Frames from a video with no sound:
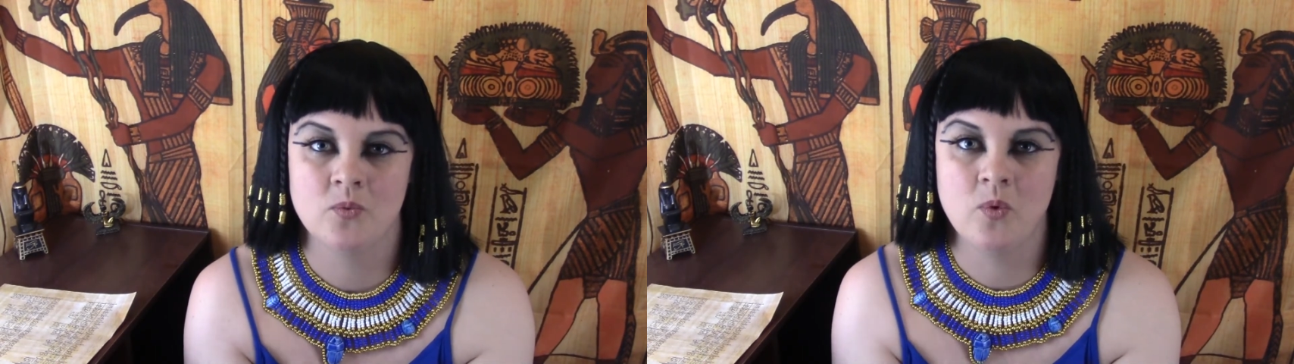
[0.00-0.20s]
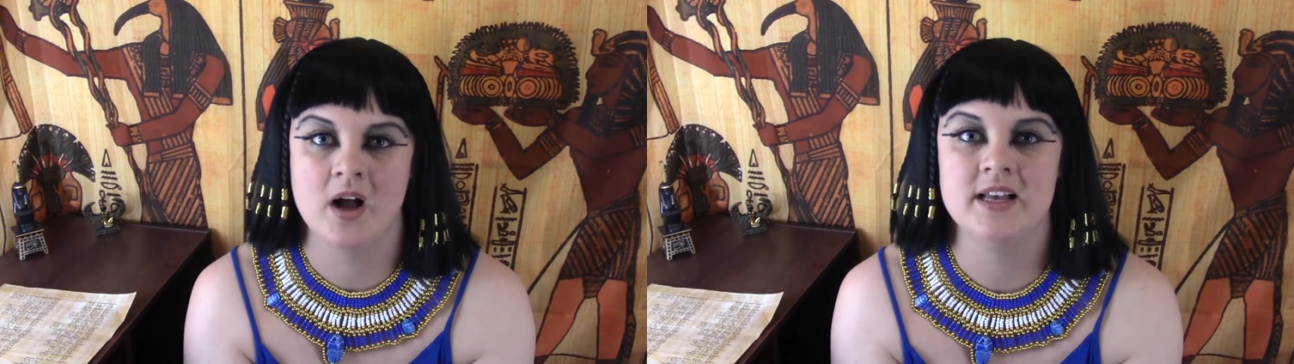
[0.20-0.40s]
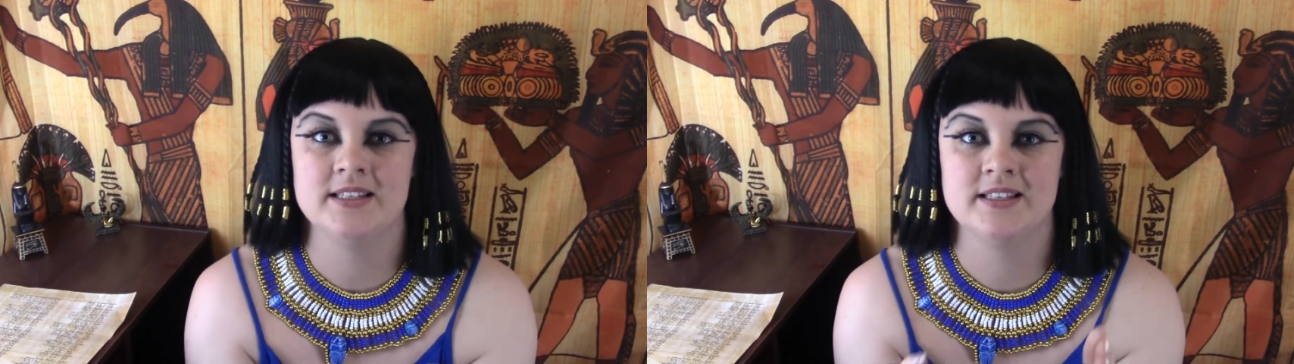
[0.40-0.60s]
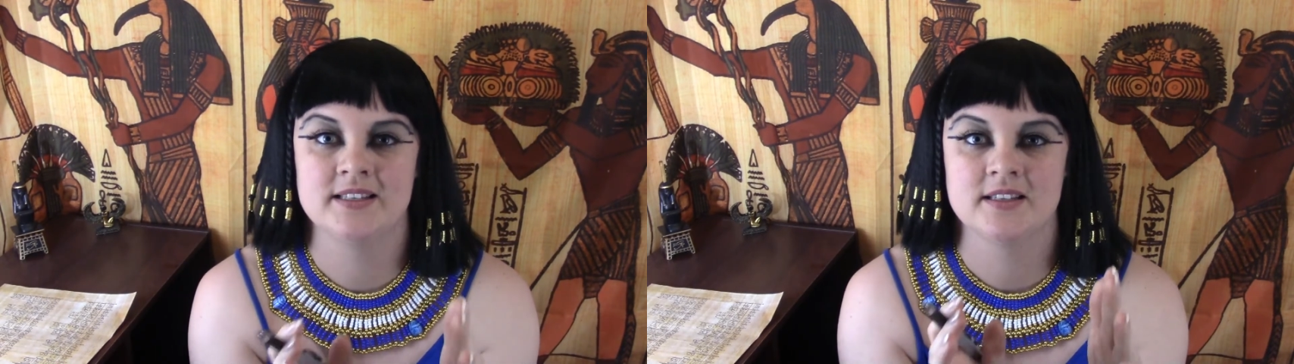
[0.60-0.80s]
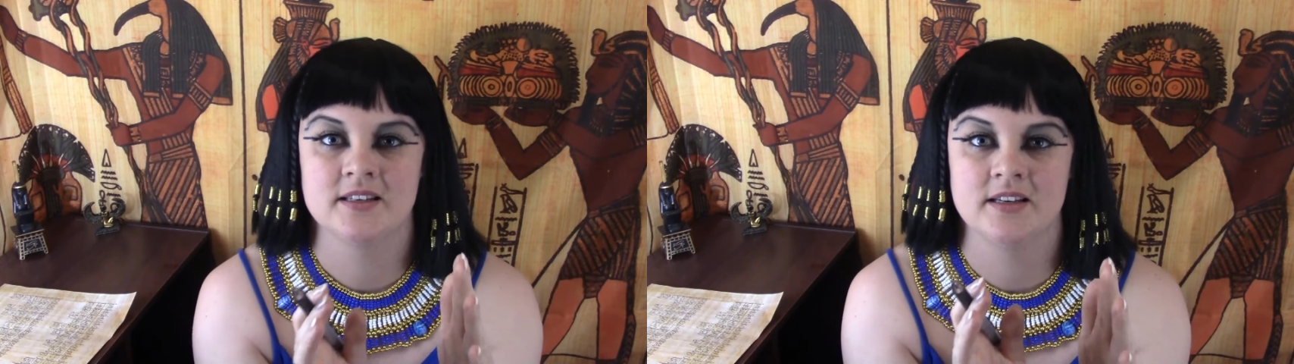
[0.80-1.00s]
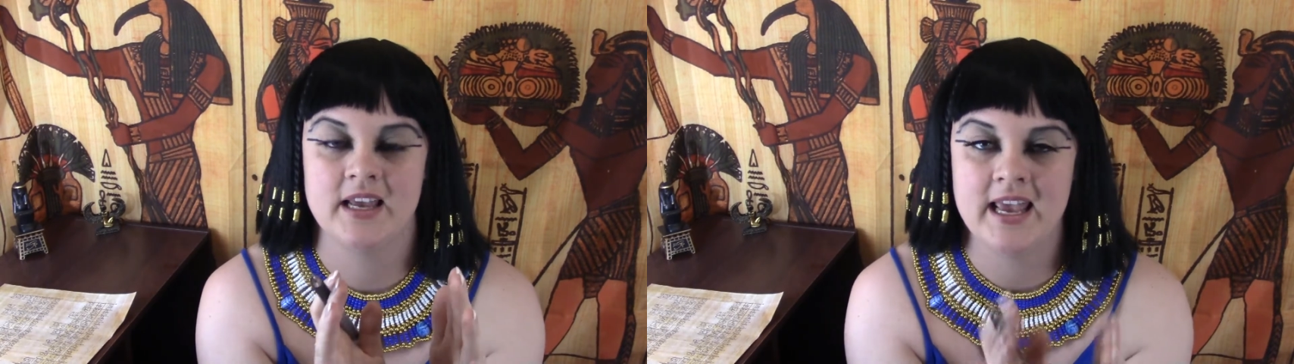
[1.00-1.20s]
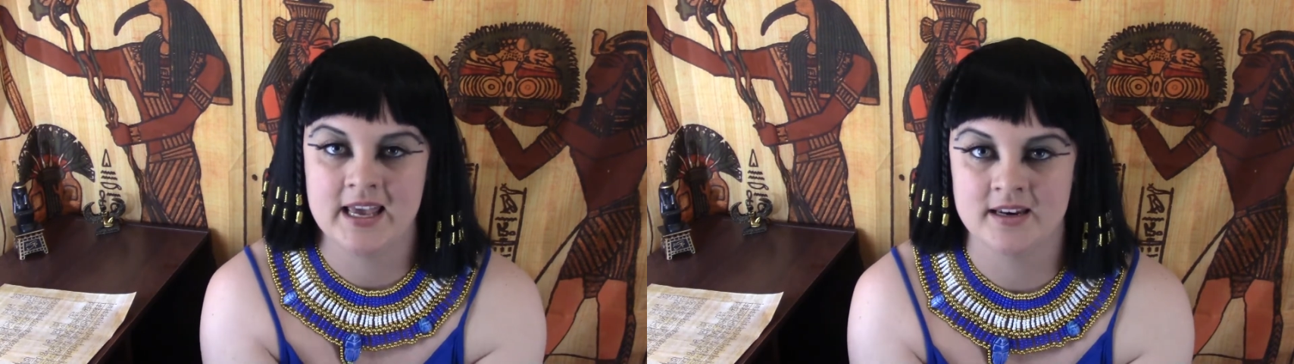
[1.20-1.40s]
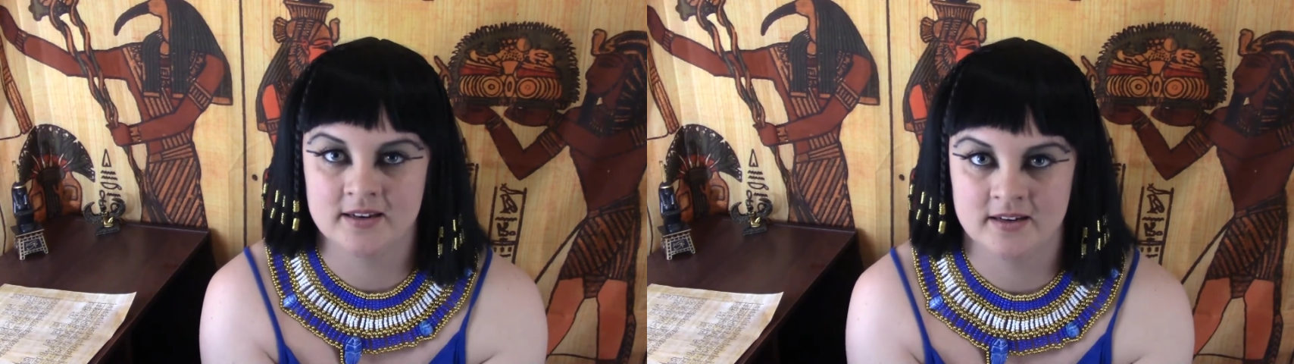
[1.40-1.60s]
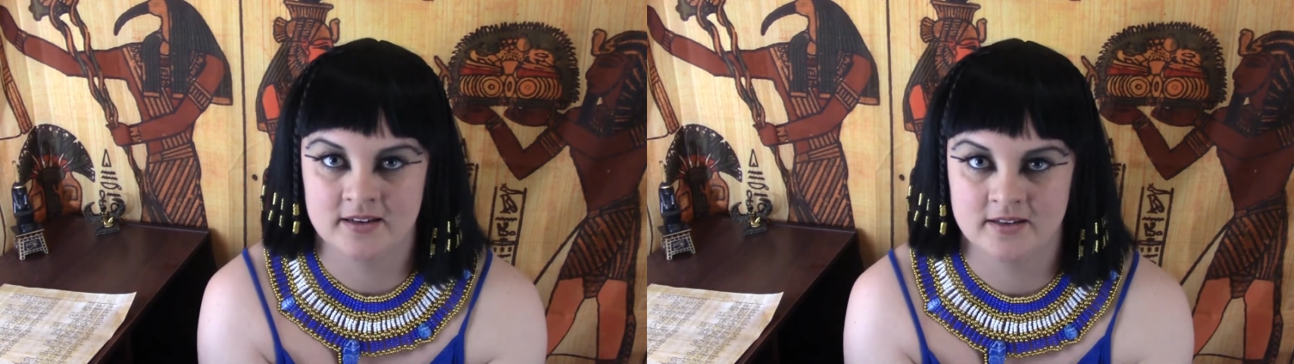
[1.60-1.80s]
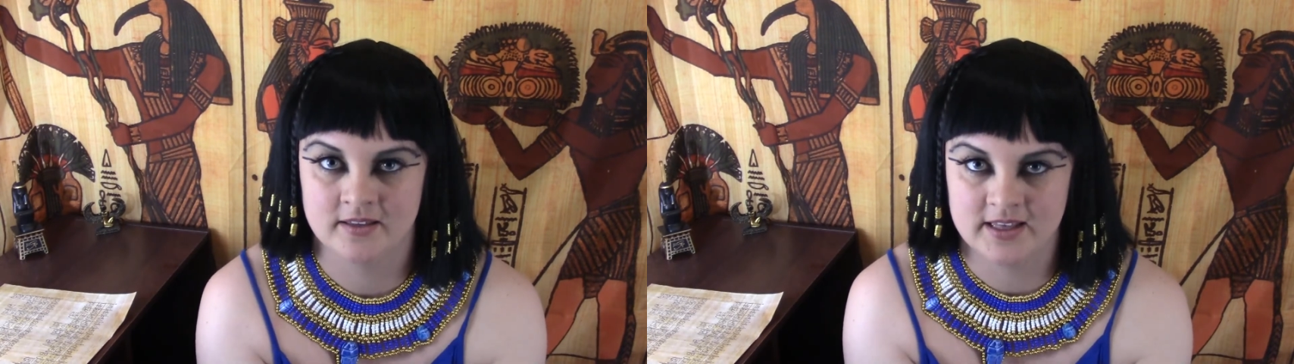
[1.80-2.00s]
was in
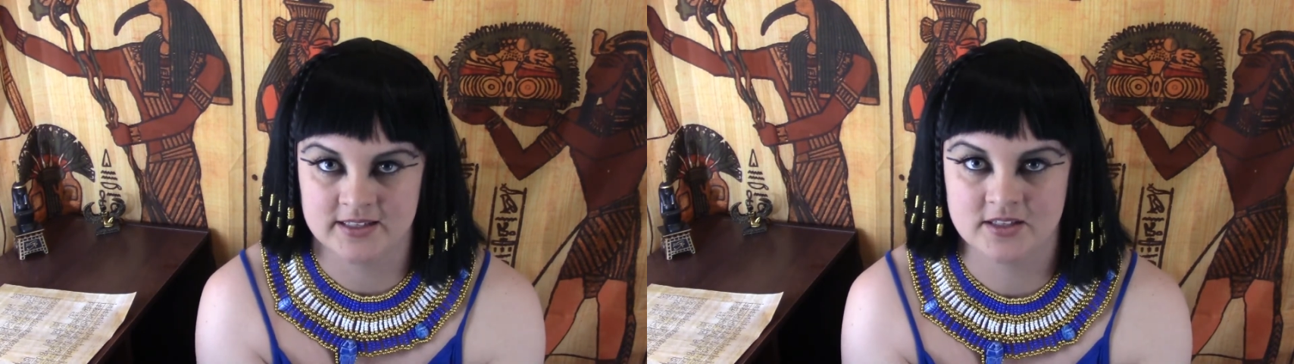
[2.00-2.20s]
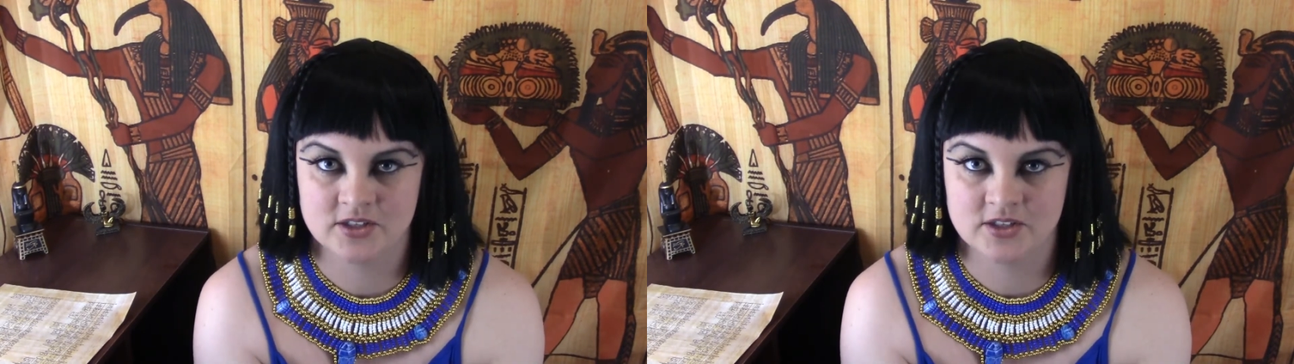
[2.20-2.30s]
this